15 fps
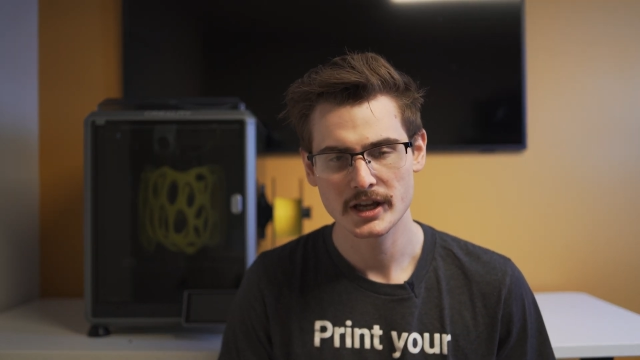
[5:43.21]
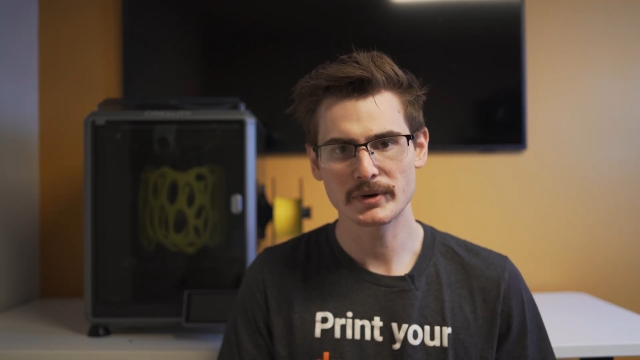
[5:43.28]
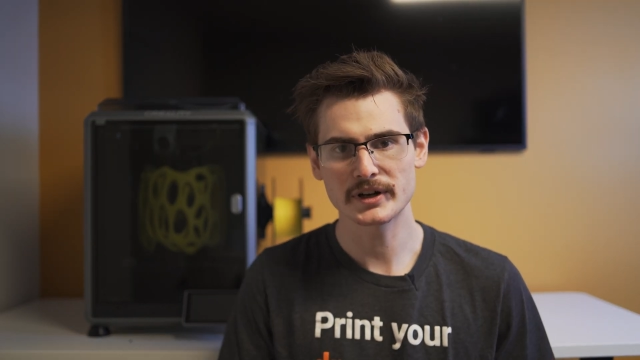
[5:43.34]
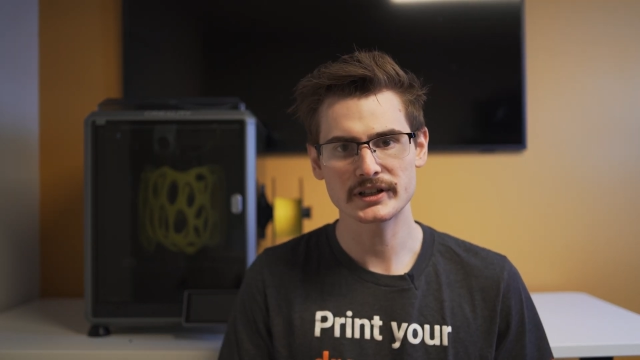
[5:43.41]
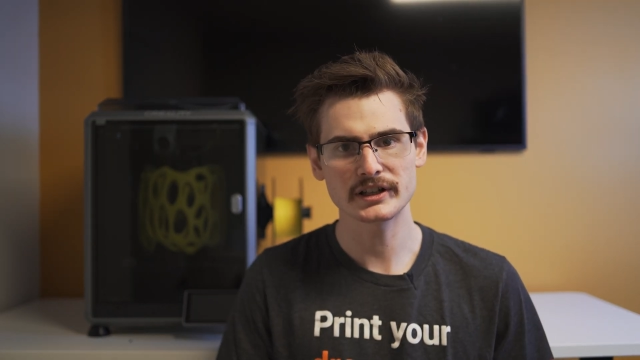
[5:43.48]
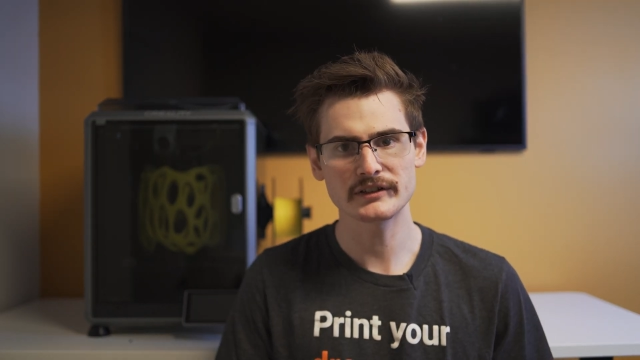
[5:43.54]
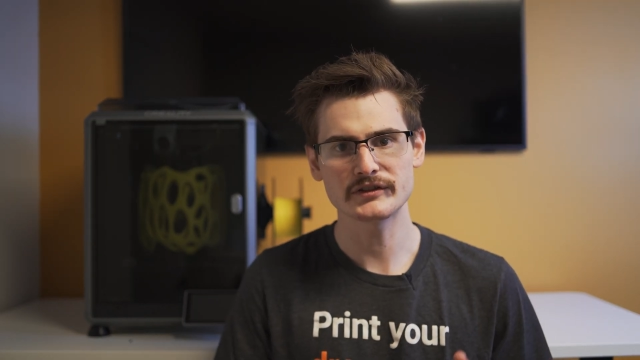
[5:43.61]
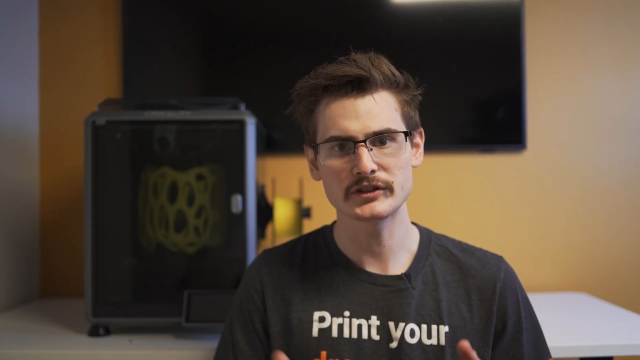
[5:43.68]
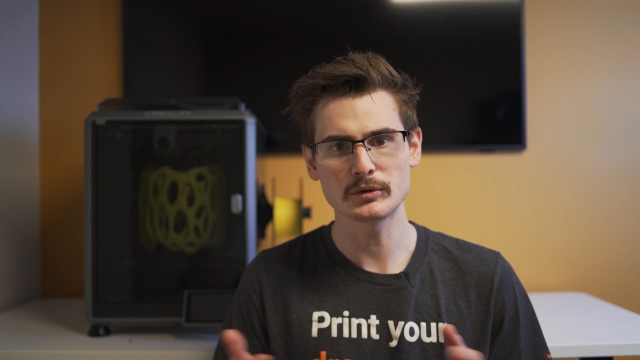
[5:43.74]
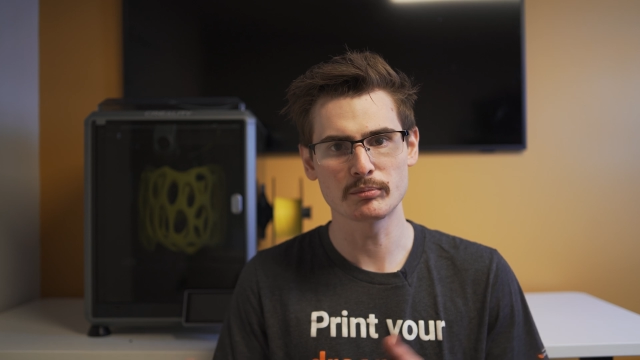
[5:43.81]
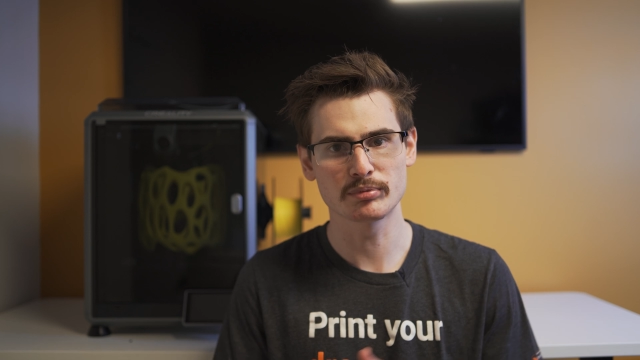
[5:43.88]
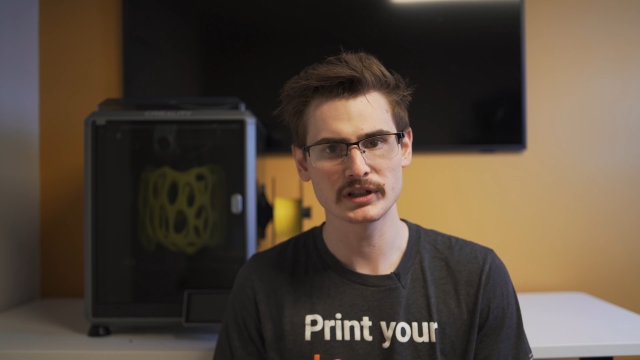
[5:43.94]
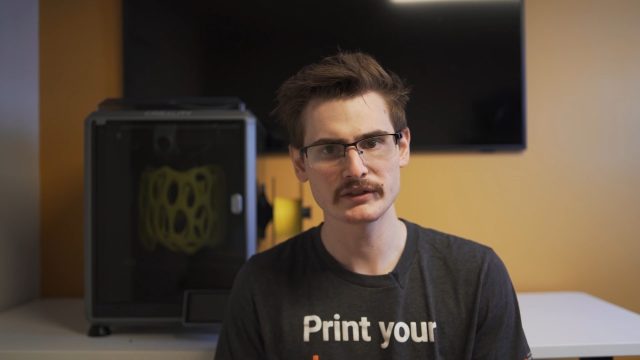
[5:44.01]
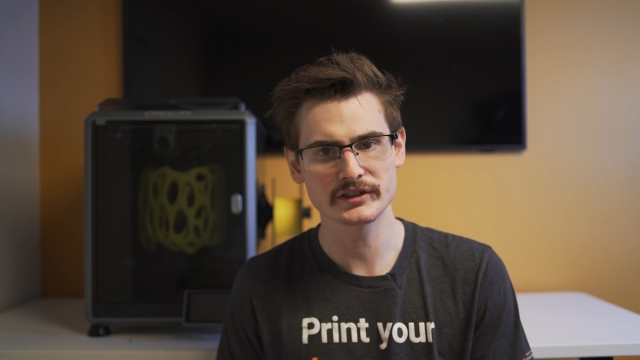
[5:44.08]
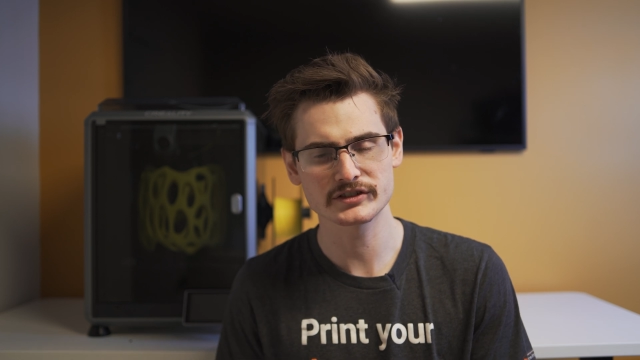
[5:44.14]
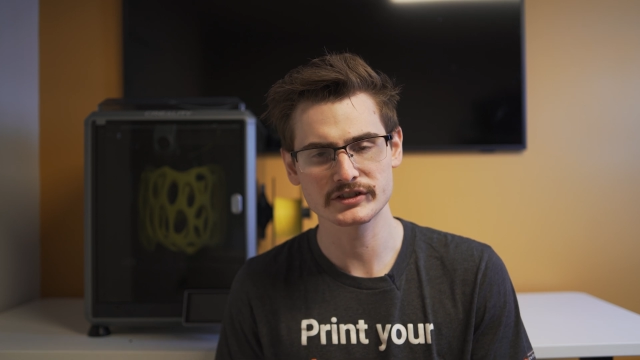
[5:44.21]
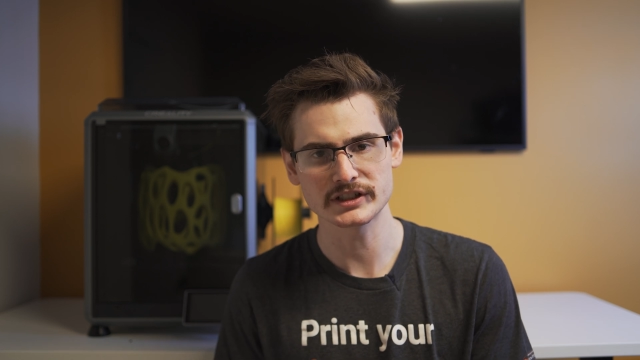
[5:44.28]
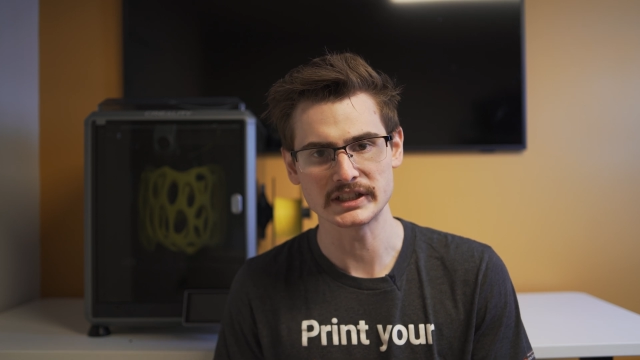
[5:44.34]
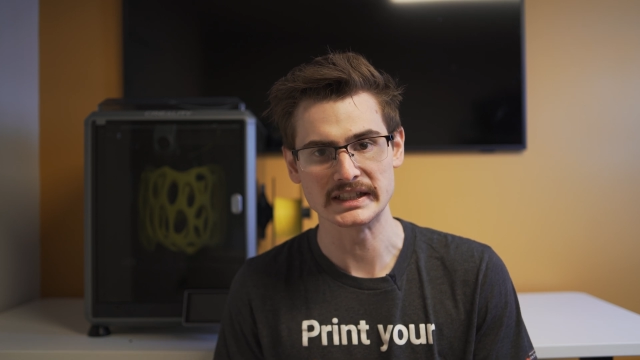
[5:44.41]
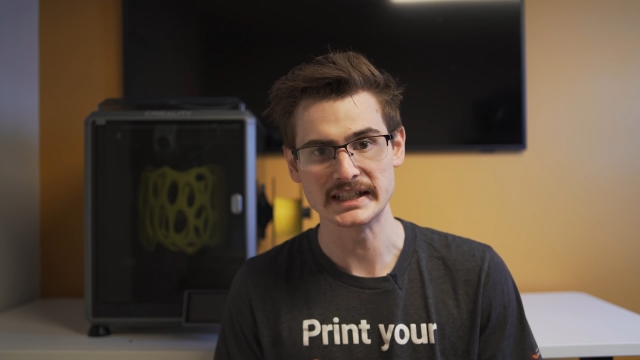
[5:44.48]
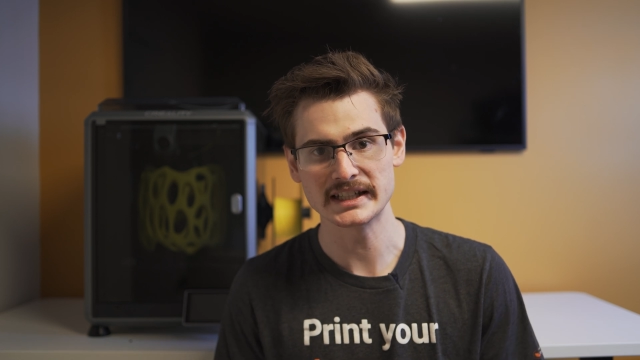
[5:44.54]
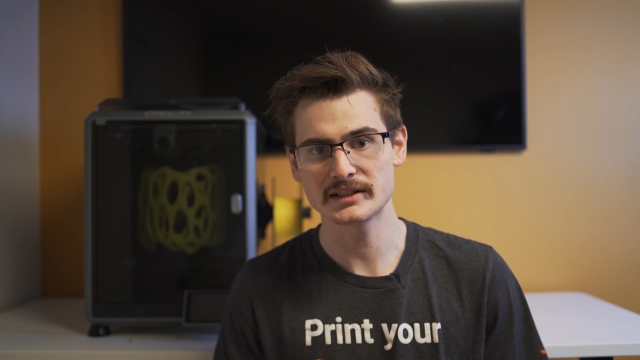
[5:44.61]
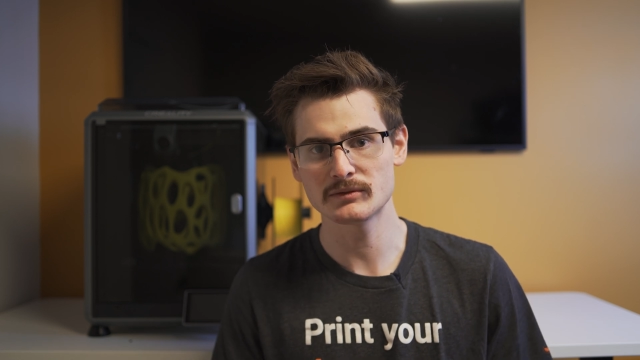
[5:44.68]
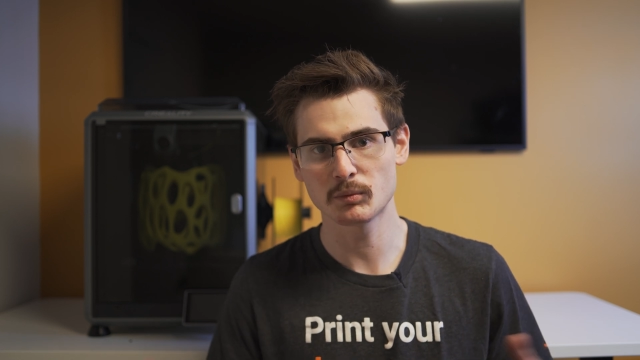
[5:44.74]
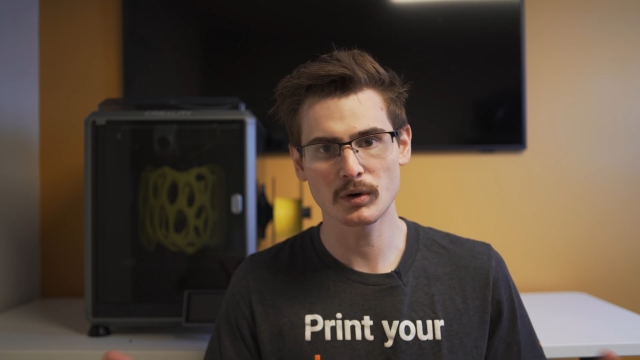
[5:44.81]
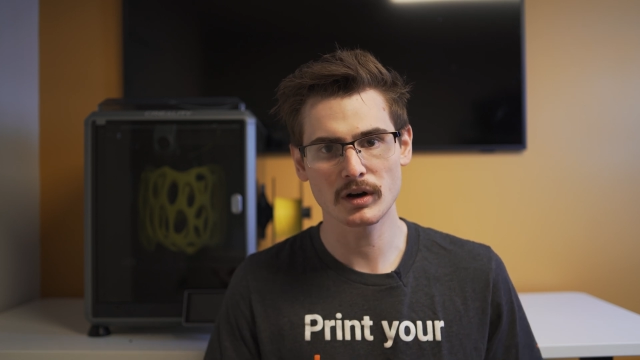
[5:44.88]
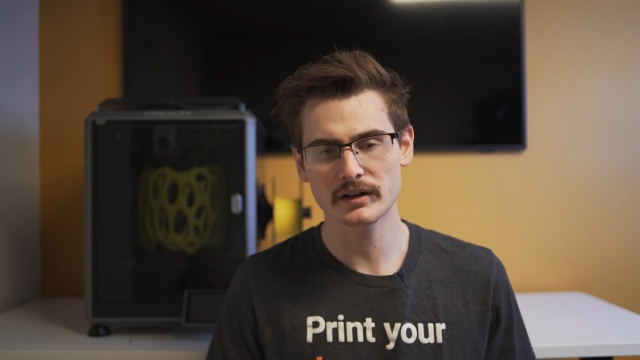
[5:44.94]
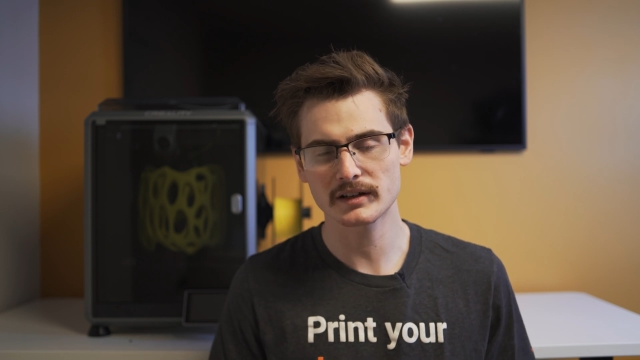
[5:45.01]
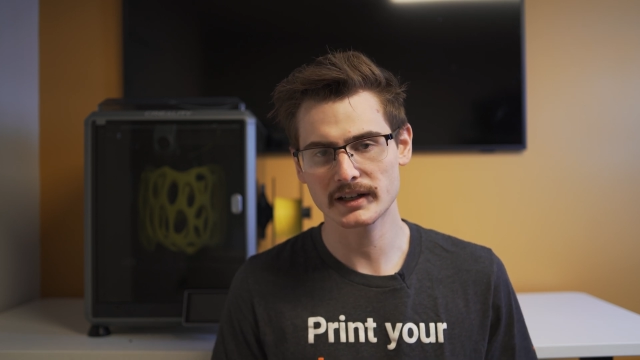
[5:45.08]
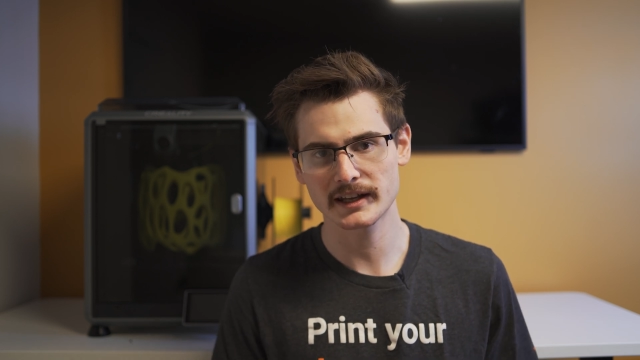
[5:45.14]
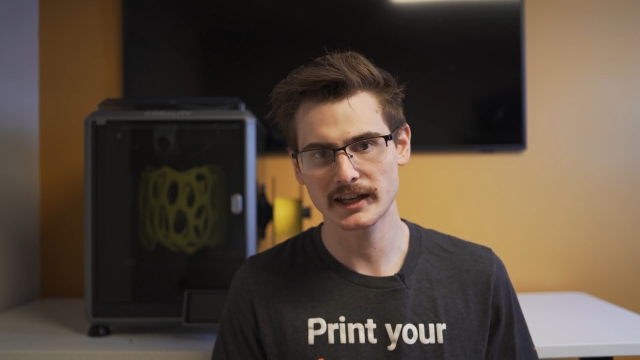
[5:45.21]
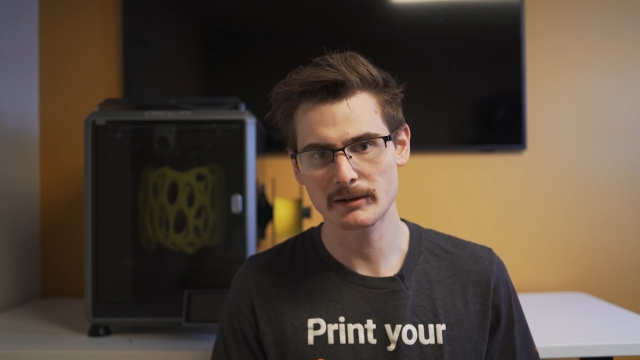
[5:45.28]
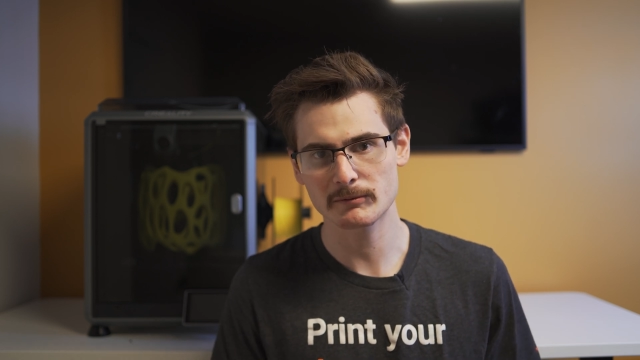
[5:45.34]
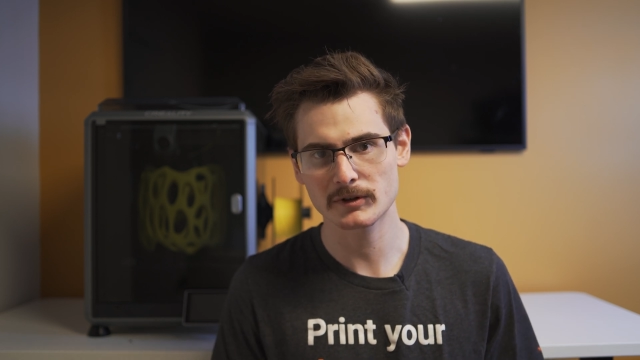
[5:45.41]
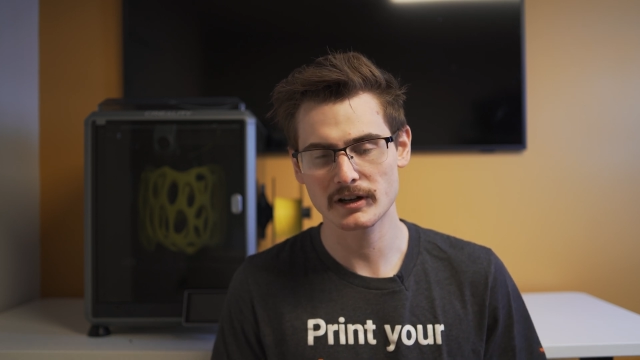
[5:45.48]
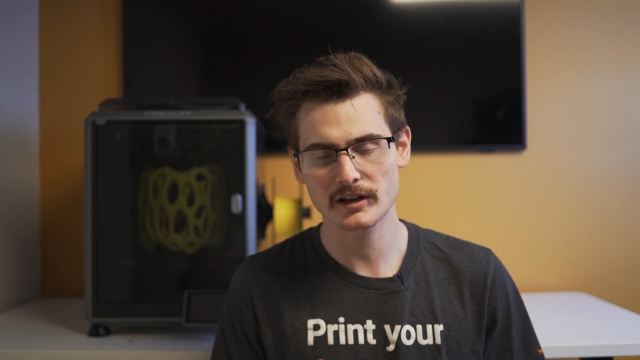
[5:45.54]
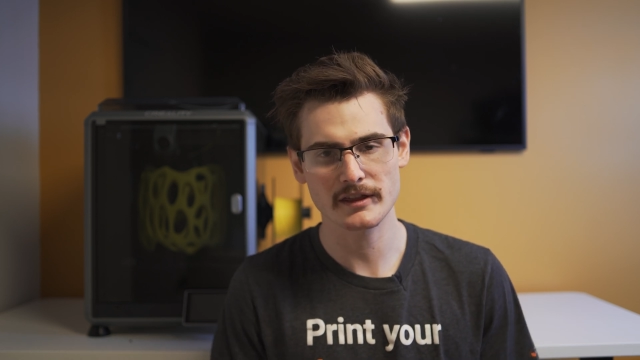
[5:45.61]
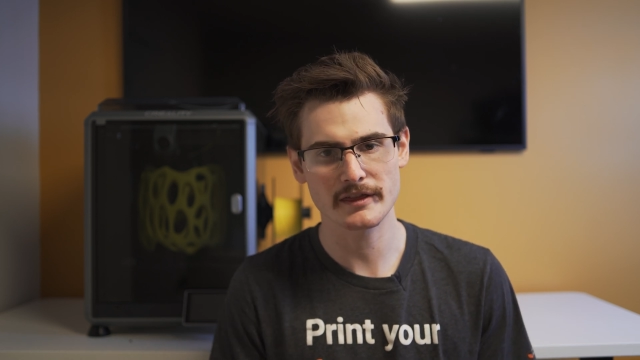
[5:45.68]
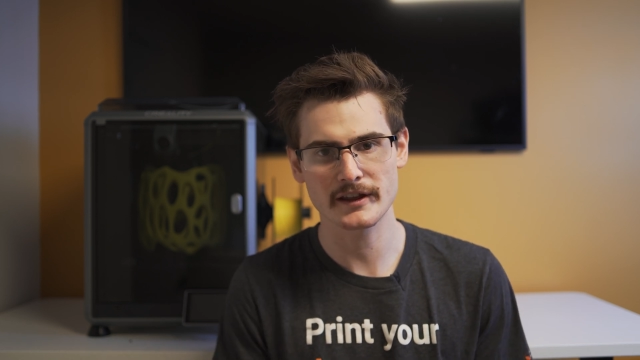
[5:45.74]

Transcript: but if you previously did want a camera,